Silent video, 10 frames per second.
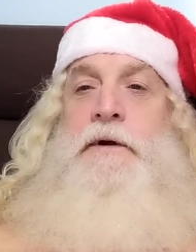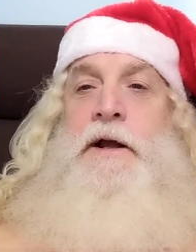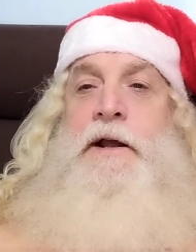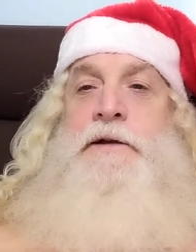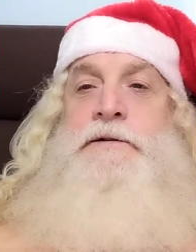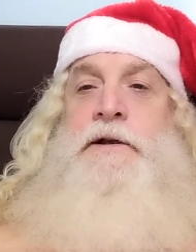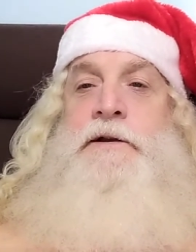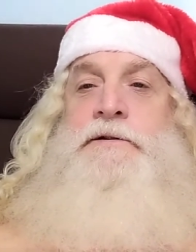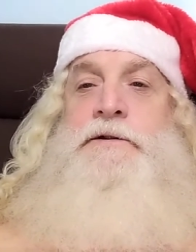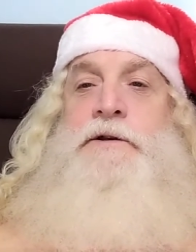I guess
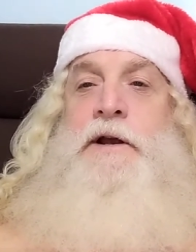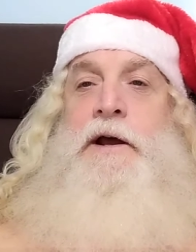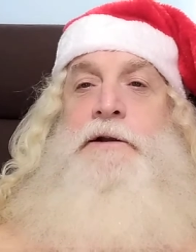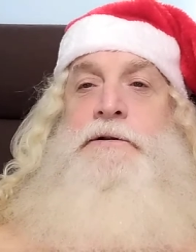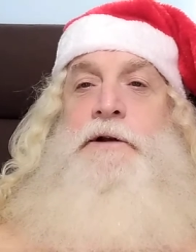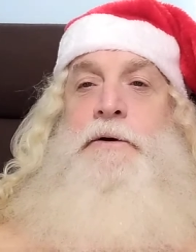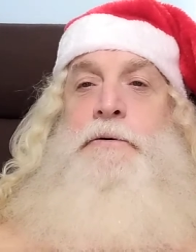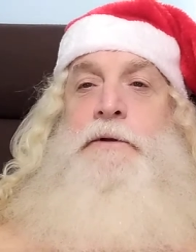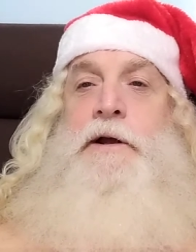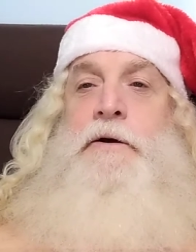because G.I.
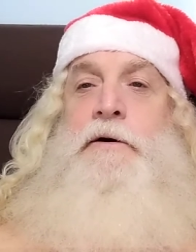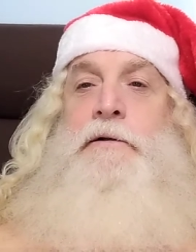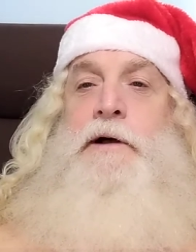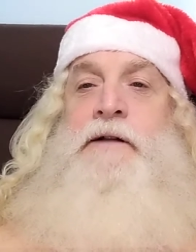Joe, they call a